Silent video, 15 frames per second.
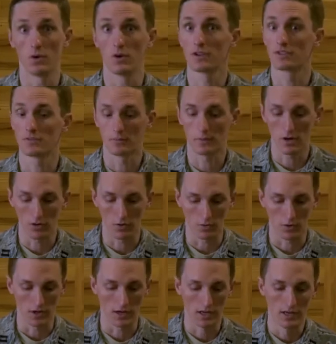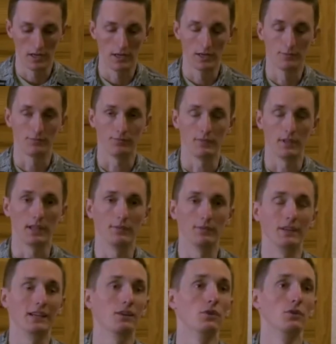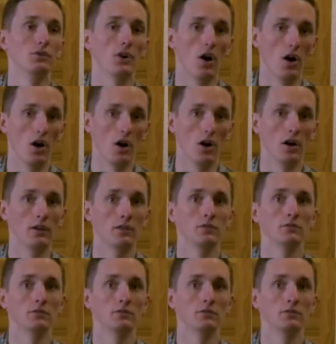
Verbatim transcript: or a smaller one. It goes on